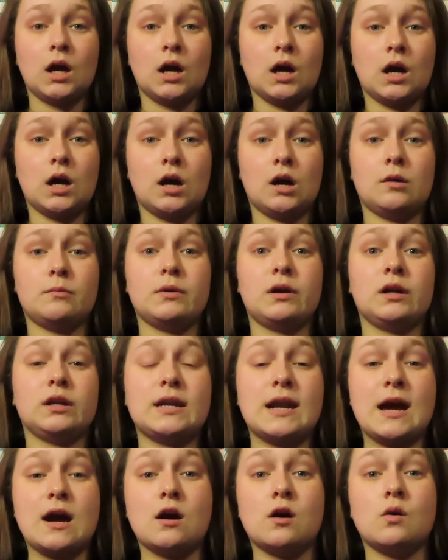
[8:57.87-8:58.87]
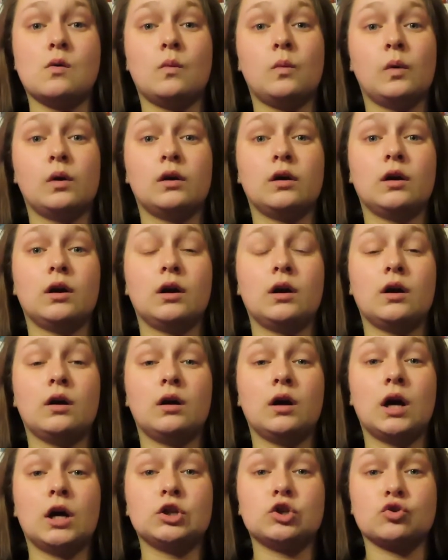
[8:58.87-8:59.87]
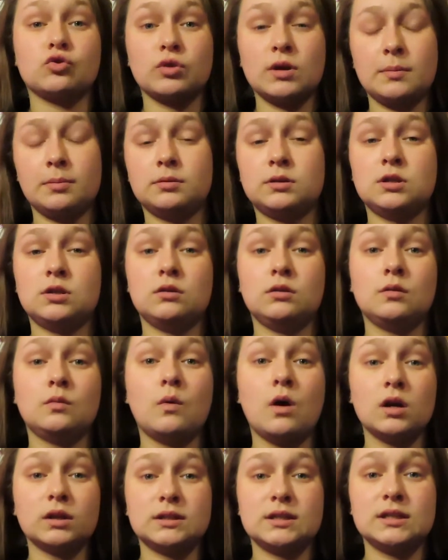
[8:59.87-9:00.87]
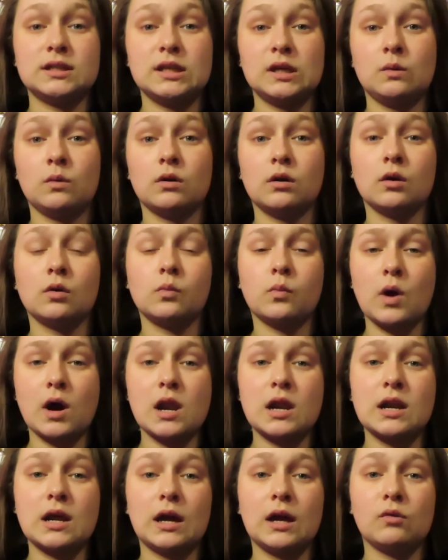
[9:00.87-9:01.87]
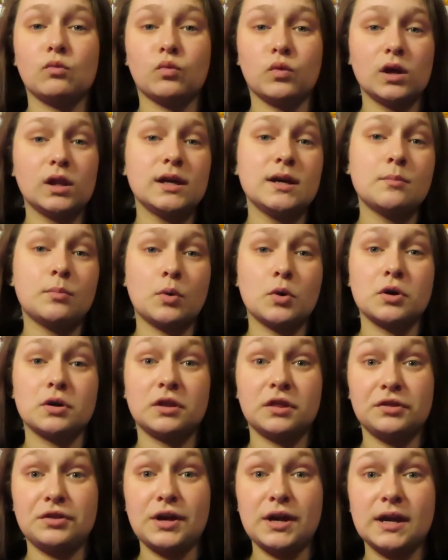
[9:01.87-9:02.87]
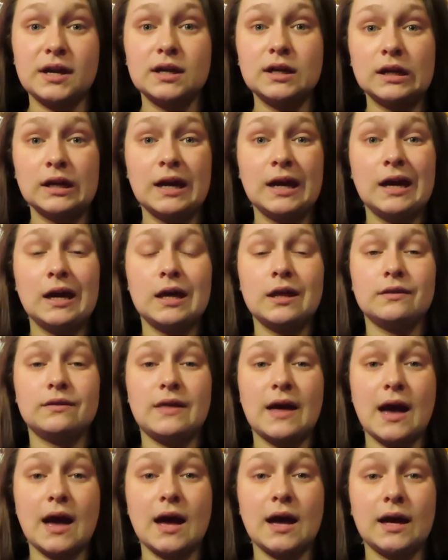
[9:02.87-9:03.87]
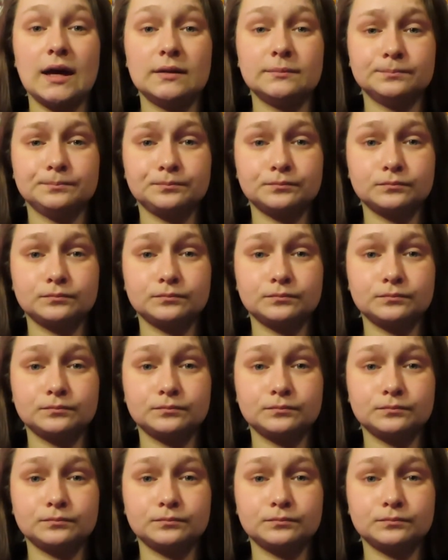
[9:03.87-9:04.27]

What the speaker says: Now, a trip to Walt Disney World, one really important thing that